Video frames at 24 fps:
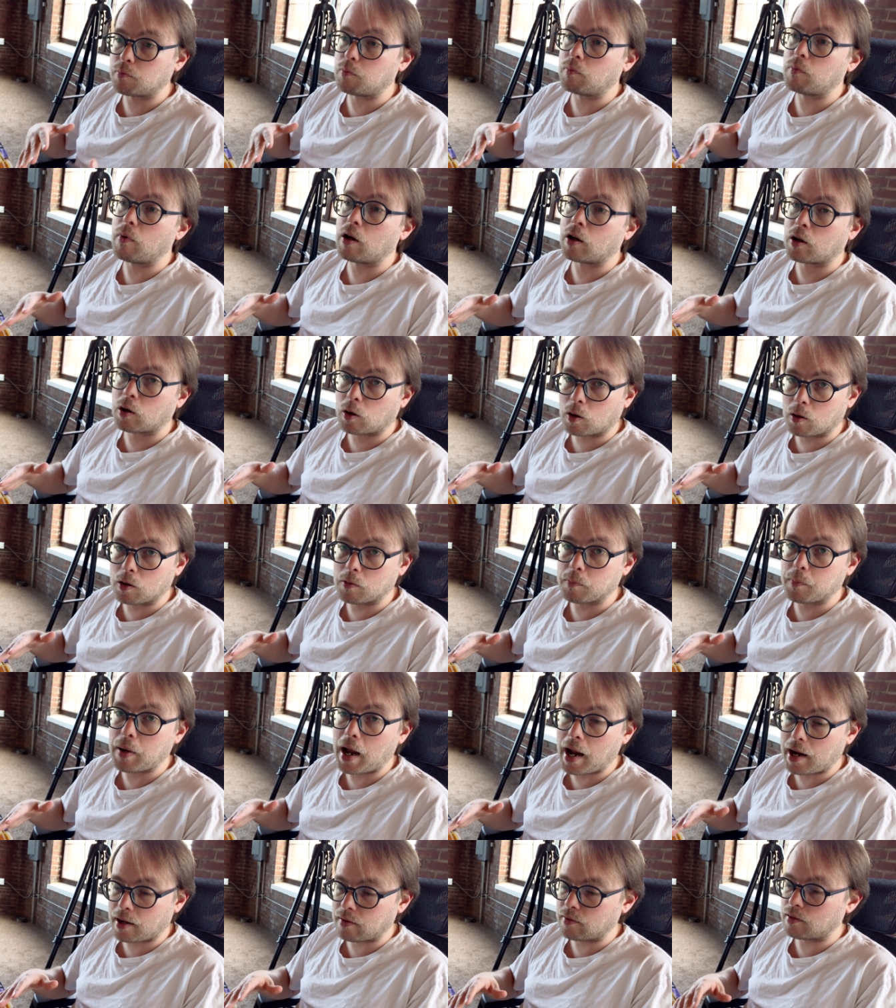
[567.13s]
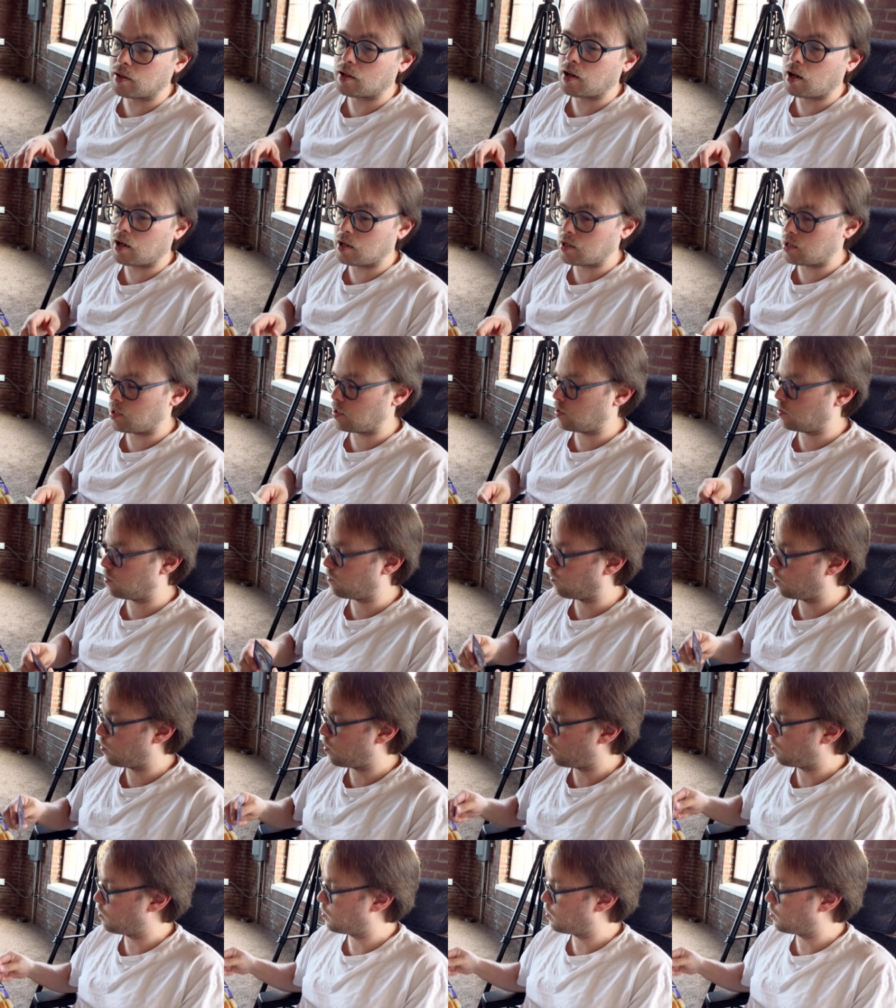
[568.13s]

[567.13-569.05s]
occurred back in the 90s for those